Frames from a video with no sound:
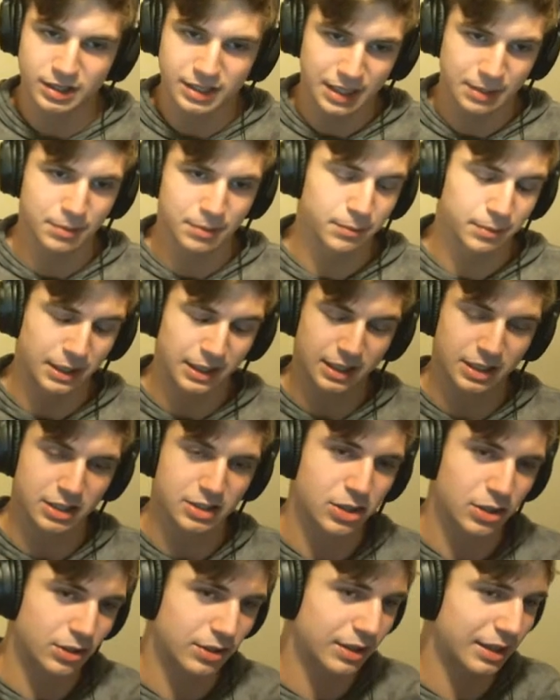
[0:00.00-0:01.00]
Demon Blood can
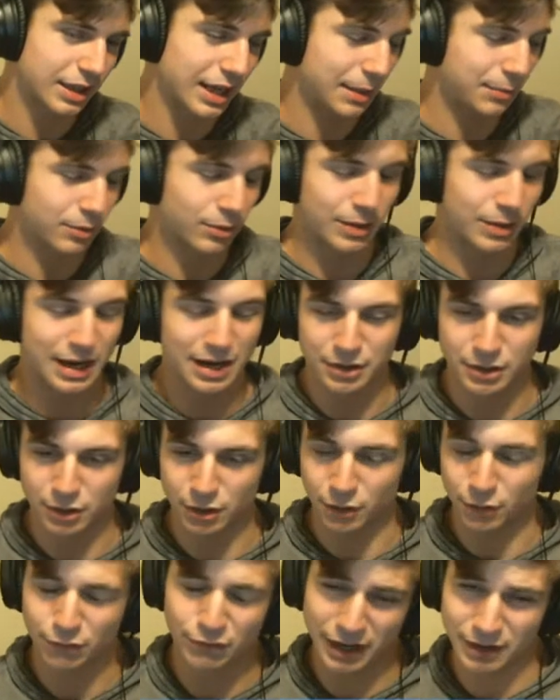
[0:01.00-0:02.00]
turn the game around in
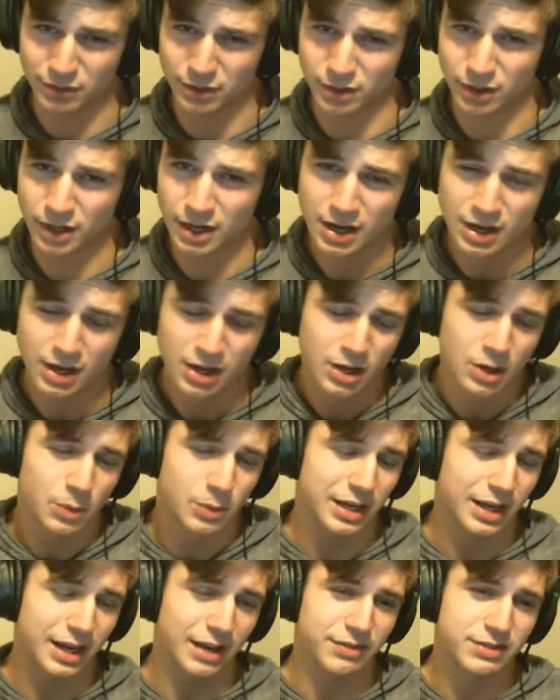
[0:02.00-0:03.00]
your favor
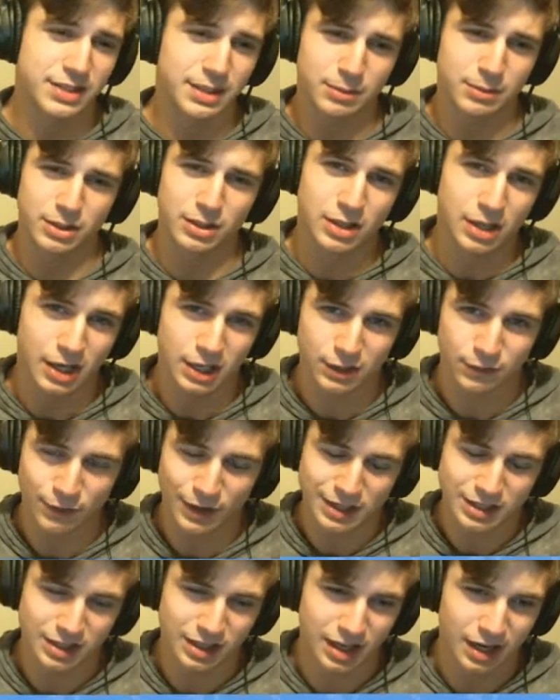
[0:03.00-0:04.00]
when you have similar cards
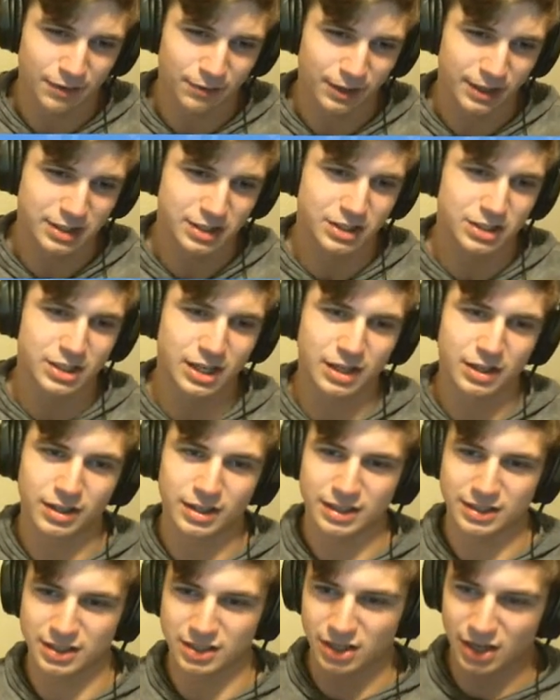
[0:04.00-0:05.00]
facing off against each other
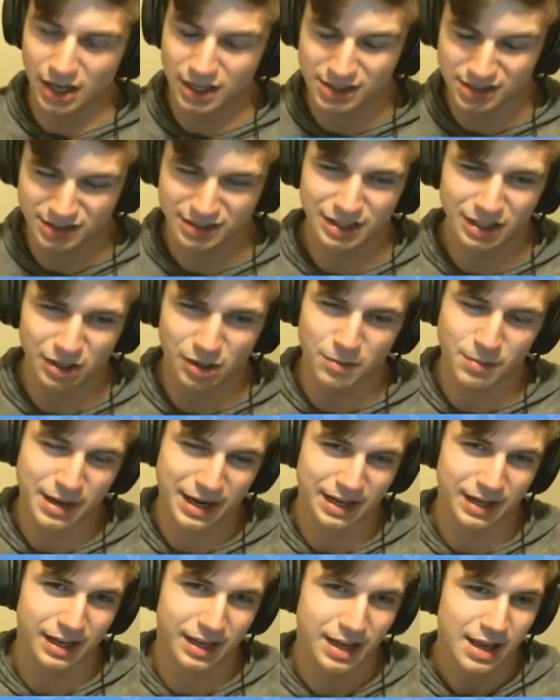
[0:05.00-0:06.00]
because it's cost 0
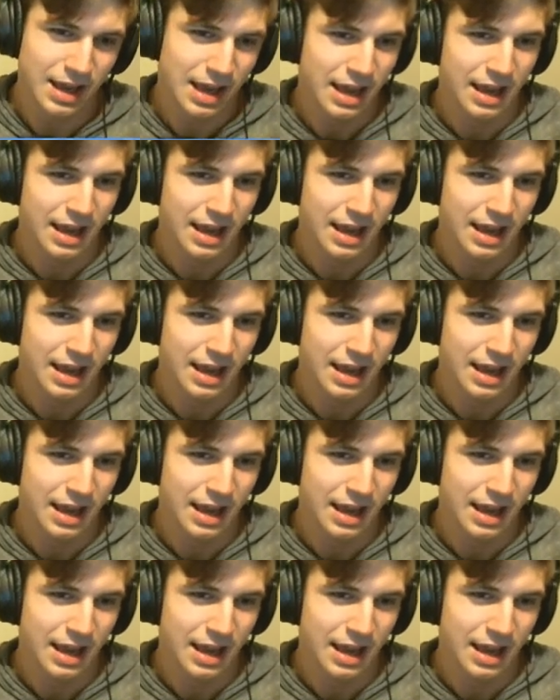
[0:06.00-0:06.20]
mana.